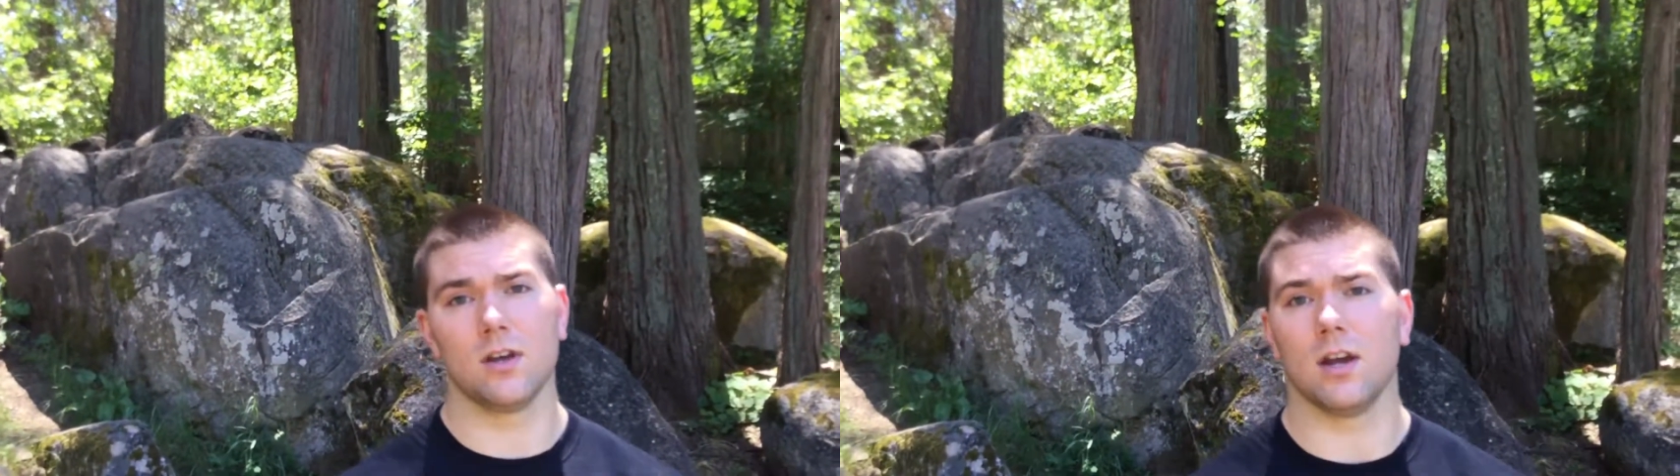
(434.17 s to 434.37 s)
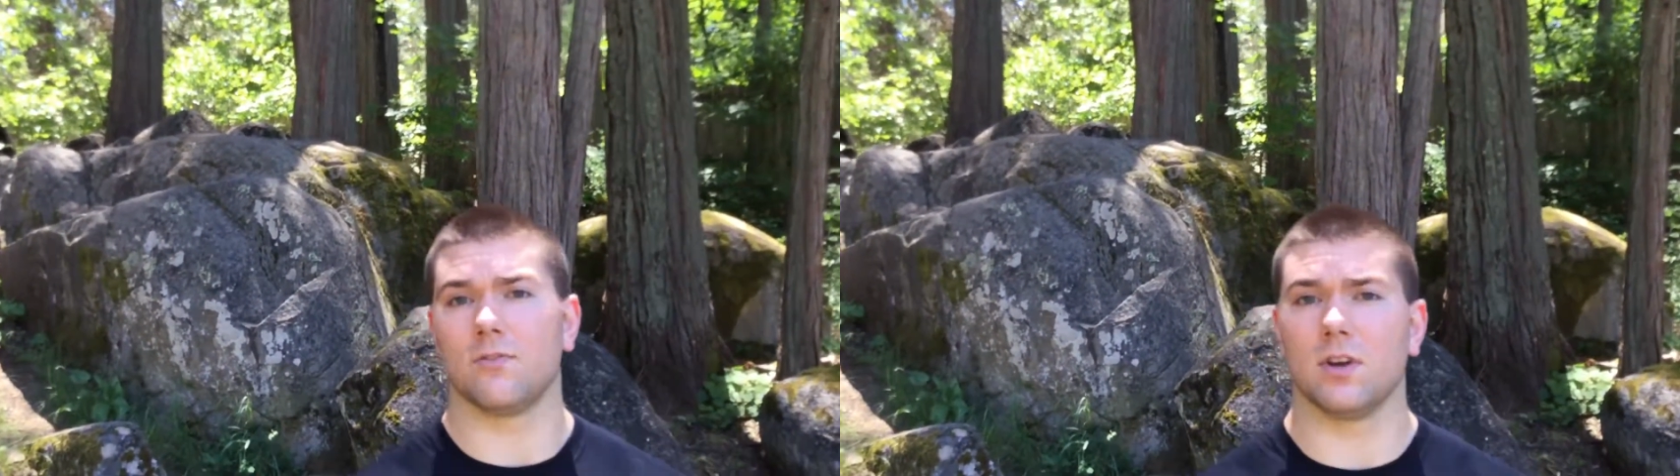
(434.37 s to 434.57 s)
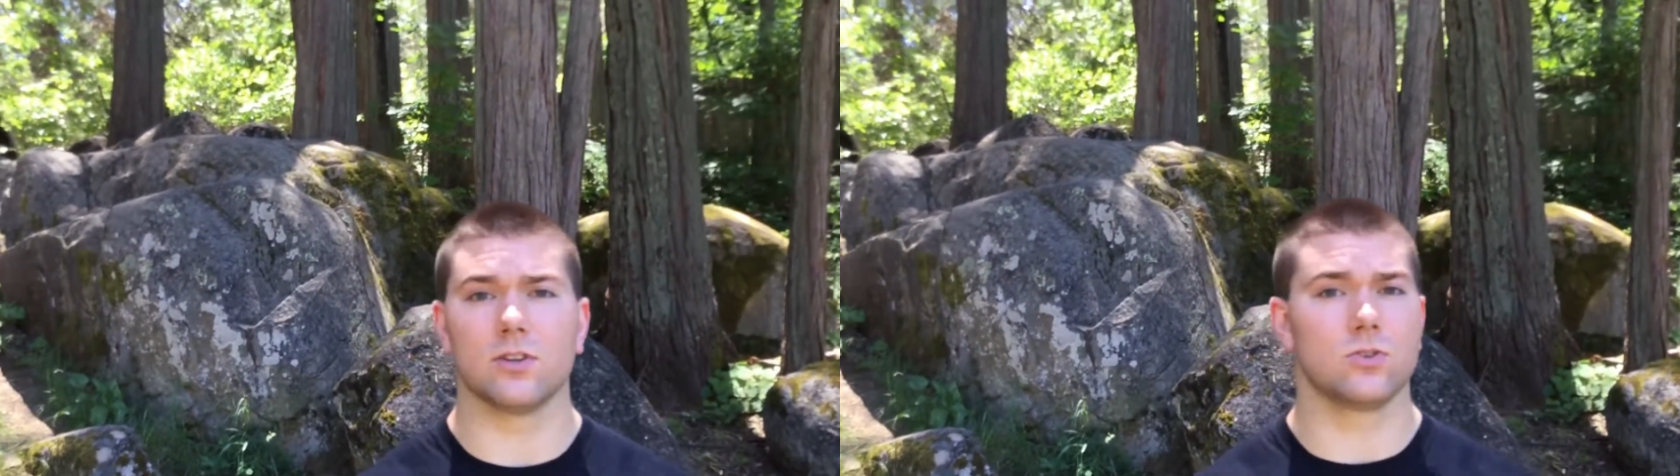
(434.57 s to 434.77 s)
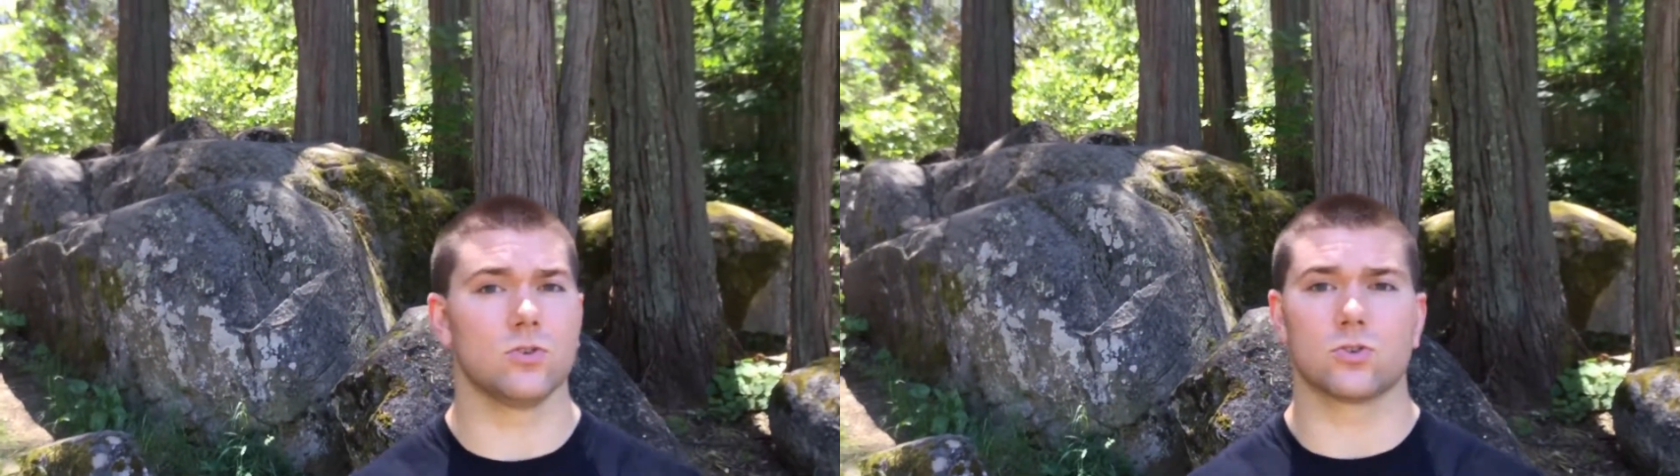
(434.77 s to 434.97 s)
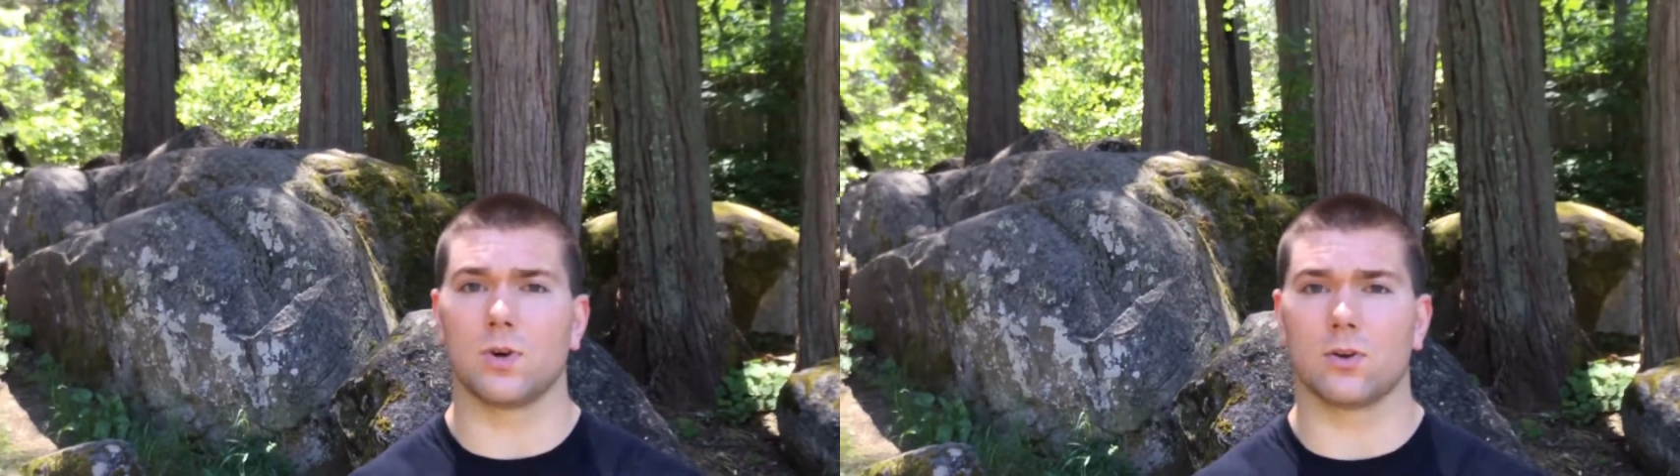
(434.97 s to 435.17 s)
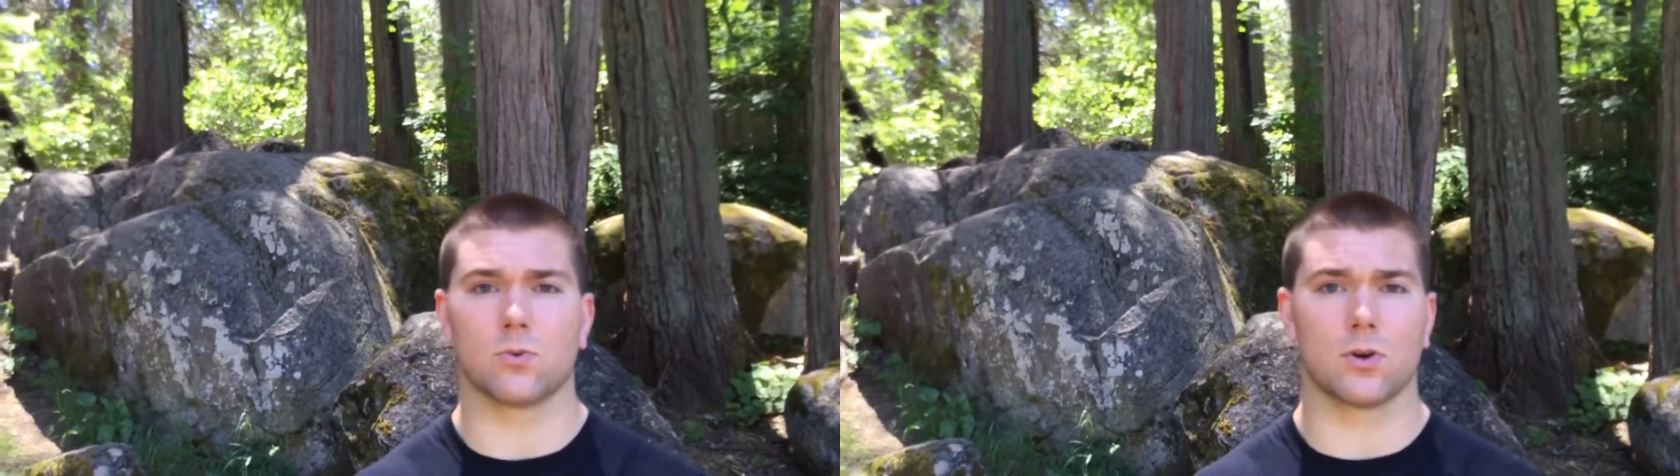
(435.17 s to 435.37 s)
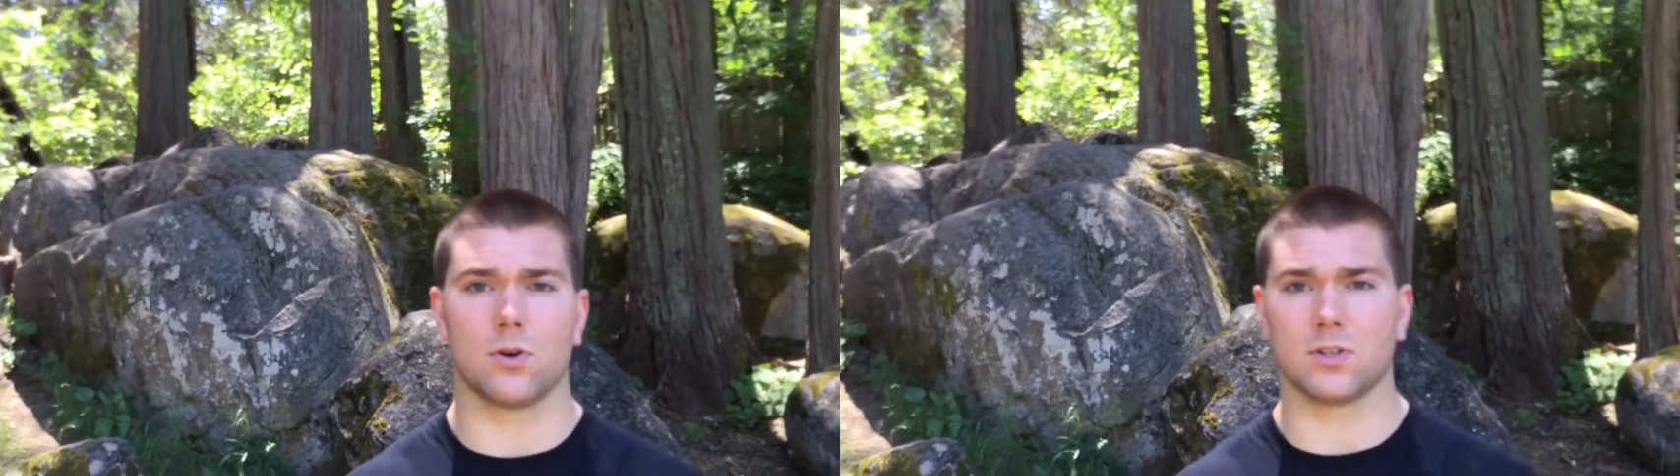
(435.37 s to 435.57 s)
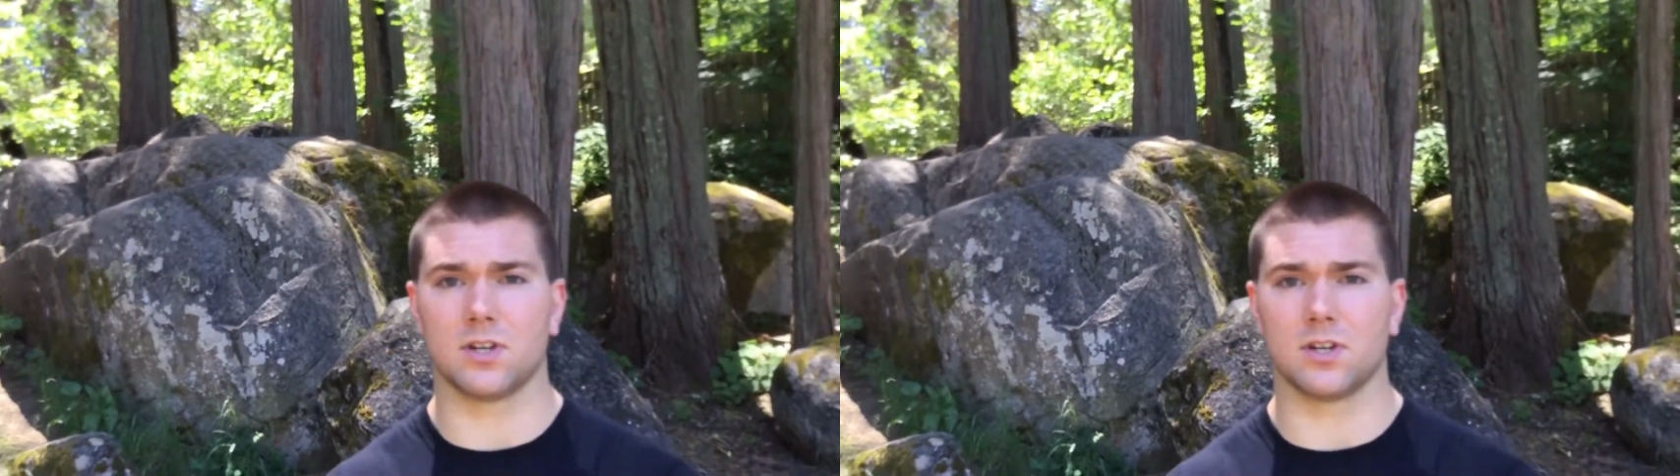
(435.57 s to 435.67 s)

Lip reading: If they just do strength work all the